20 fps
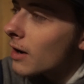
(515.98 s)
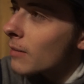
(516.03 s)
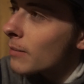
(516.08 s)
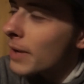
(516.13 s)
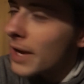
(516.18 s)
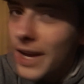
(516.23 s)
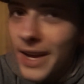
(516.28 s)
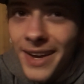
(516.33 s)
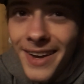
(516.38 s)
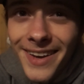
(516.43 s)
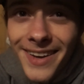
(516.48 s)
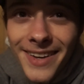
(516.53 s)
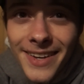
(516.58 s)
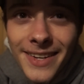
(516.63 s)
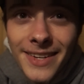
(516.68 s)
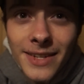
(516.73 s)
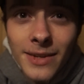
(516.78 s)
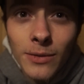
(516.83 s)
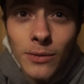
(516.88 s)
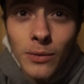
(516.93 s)

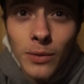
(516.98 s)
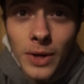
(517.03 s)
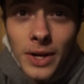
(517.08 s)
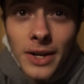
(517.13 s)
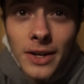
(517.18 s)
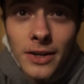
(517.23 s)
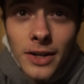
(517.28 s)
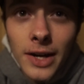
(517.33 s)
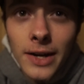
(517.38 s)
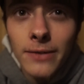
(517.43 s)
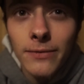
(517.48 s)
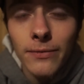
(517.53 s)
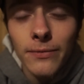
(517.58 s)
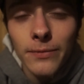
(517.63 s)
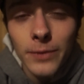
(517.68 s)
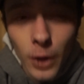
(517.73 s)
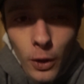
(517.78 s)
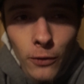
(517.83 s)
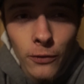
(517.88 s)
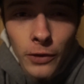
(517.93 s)
And we're gonna try to
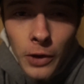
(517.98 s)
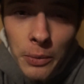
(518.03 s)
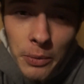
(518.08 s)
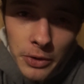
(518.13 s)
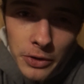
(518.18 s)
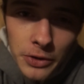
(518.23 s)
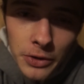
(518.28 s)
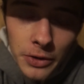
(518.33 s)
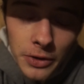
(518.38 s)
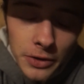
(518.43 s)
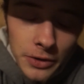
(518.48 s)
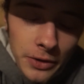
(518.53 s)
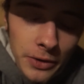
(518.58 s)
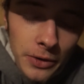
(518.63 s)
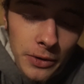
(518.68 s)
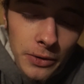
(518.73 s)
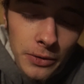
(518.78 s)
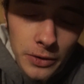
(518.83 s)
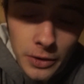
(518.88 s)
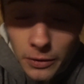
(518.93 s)
self-film this year,
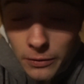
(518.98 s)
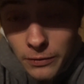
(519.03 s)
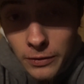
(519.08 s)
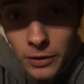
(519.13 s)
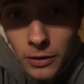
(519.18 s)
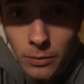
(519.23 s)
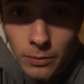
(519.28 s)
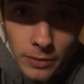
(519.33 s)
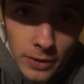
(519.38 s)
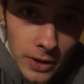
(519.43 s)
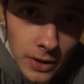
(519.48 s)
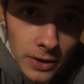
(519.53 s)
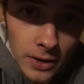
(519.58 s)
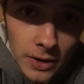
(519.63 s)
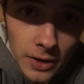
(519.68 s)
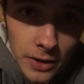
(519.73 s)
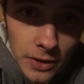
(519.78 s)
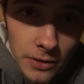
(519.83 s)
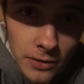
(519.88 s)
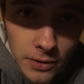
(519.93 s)
so self-film deer
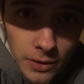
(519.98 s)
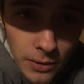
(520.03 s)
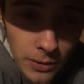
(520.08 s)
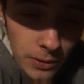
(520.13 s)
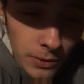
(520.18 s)
hunting. So